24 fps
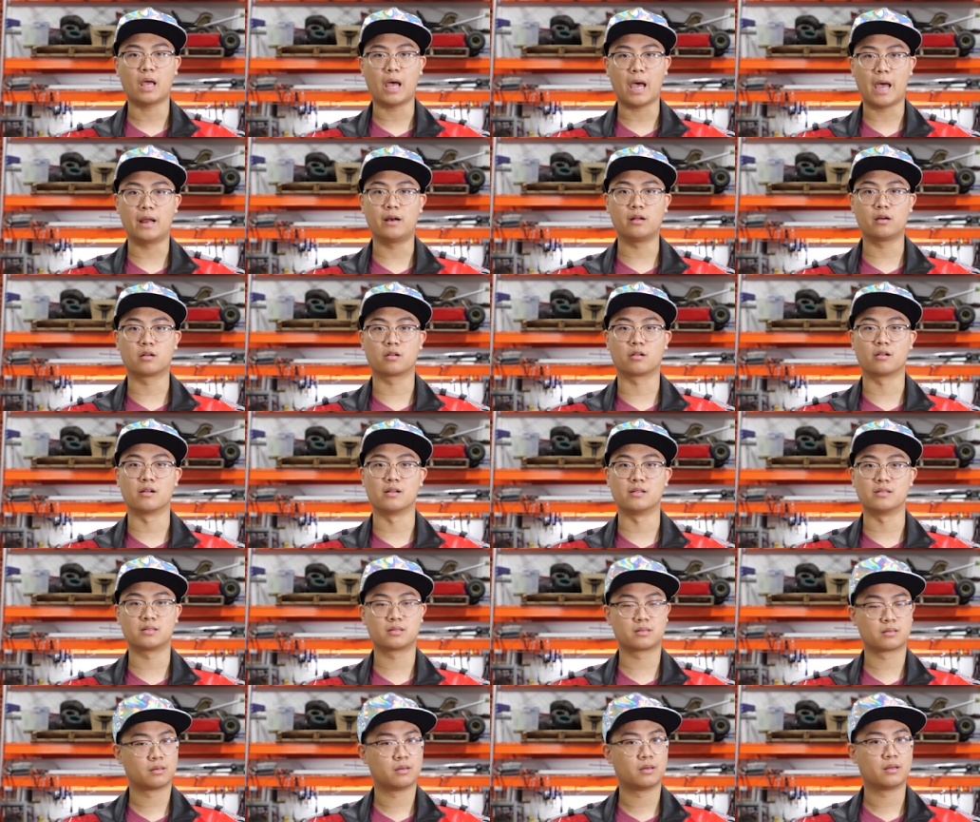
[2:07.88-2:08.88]
Eddy
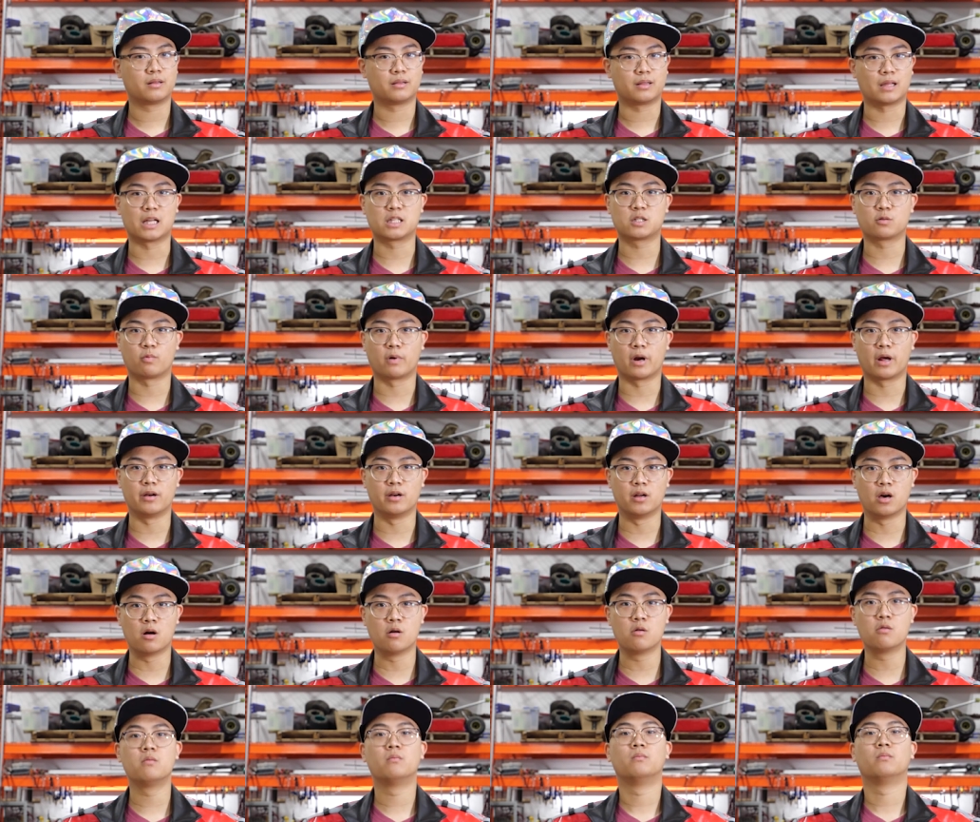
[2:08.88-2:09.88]
currents. That's what I
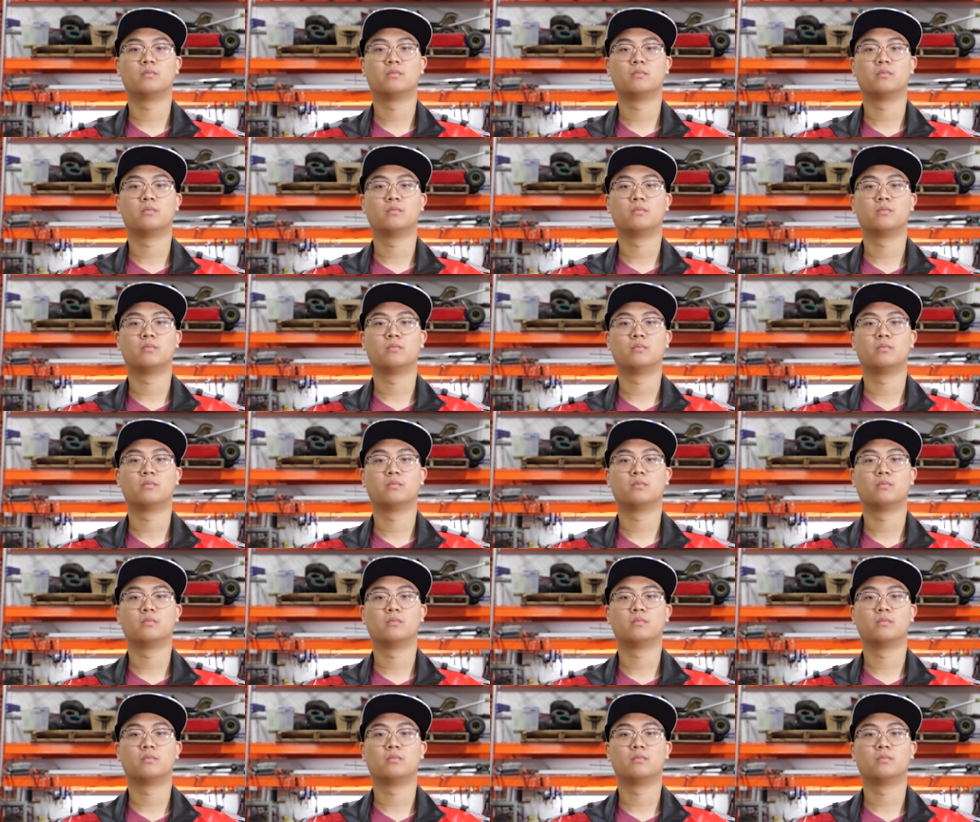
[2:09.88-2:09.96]
know,